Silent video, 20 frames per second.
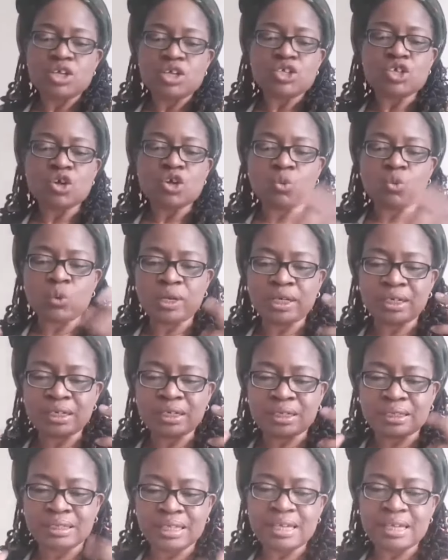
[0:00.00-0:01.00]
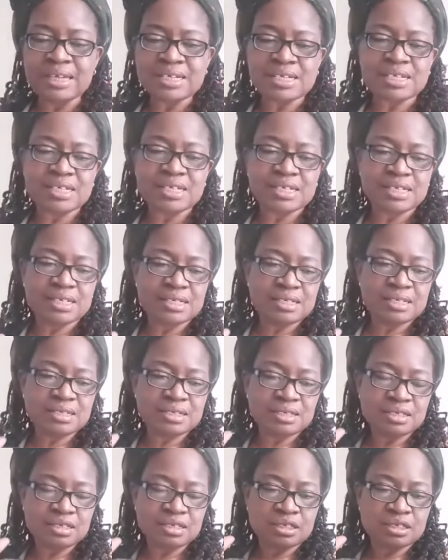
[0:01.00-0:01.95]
So with this,